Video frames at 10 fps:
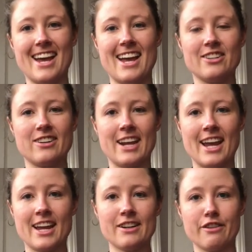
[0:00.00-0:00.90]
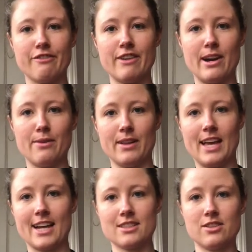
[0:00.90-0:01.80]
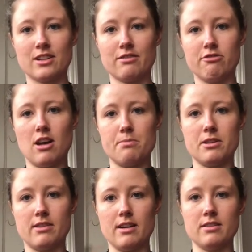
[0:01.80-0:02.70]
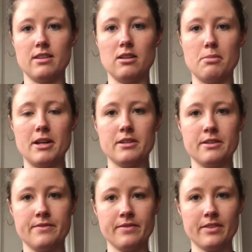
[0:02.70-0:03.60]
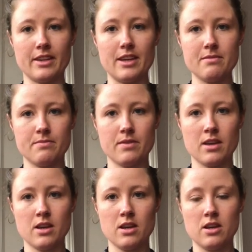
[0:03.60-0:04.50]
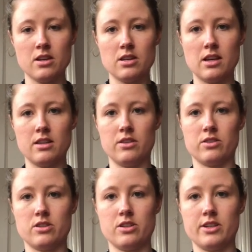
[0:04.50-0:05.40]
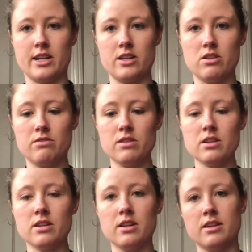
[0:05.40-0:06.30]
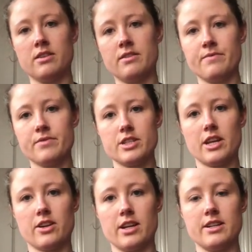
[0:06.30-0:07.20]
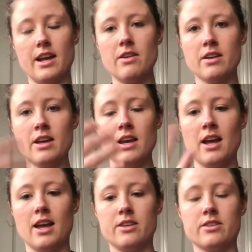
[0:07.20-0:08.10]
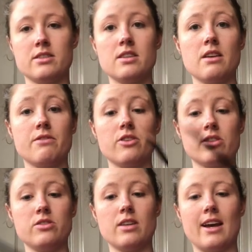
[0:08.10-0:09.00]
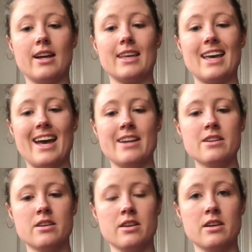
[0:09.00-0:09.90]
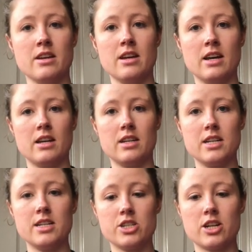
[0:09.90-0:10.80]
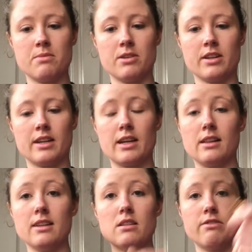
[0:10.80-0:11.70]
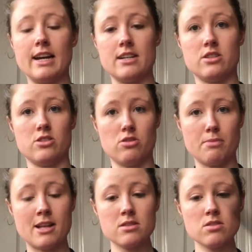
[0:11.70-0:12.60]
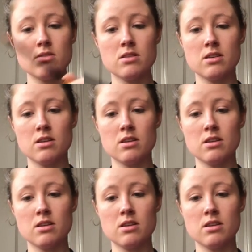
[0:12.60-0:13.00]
And your hand is very relaxed. You can flop it around a little bit. Okay. Then you can turn your hand over. Check your hand out and you can see if you can do that again, and each time you're gonna get a little faster. So pencil